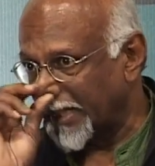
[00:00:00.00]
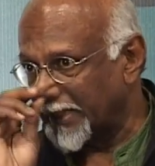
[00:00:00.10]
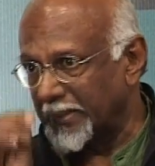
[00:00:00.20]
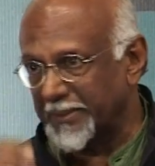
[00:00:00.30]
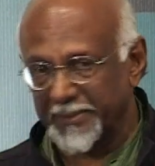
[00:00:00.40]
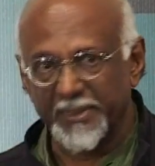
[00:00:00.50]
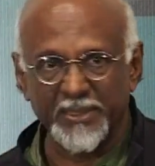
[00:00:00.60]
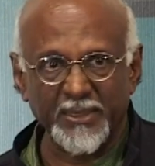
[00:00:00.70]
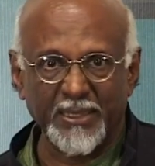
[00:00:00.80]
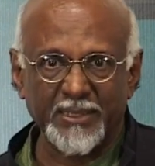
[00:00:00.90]

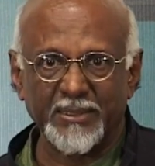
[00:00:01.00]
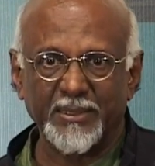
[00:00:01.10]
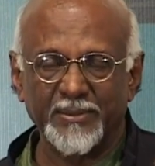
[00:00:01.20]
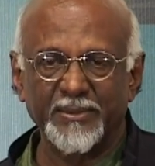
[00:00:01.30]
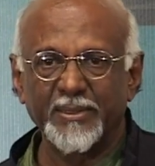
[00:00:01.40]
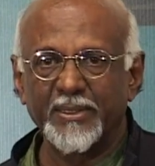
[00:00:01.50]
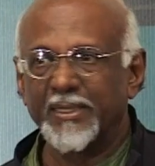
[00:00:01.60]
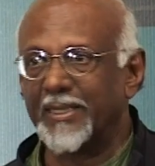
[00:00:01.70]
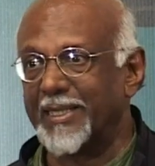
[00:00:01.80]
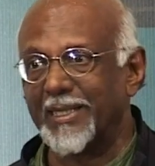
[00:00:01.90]
there is a
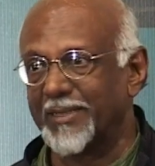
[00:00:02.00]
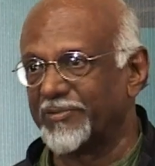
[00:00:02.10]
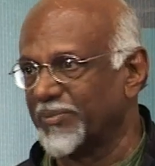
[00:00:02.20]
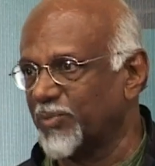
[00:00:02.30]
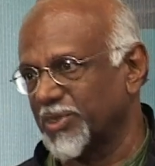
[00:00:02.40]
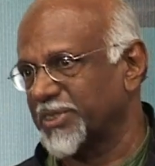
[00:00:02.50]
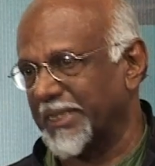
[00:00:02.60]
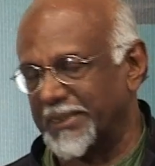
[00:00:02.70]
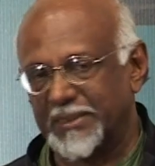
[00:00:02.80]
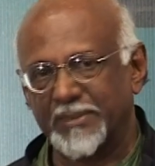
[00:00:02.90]
lag from both
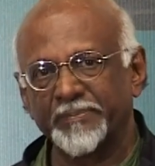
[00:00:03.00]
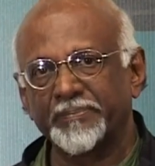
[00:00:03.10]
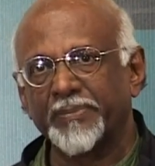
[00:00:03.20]
sides.